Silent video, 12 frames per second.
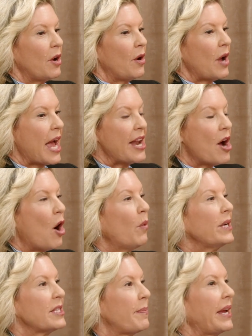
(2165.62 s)
and
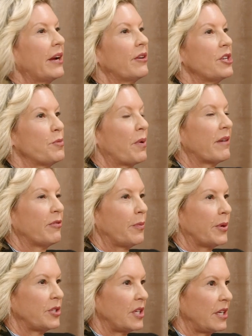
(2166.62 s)
always a parent is
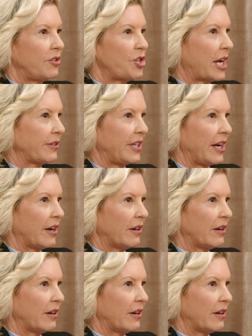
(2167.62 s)
preferable to childcare,